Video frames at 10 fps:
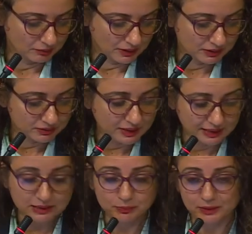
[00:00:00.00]
even
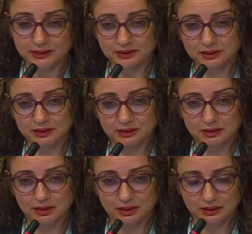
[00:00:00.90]

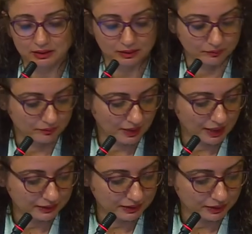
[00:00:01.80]
expressing
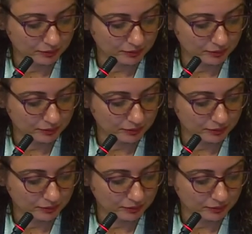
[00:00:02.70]
any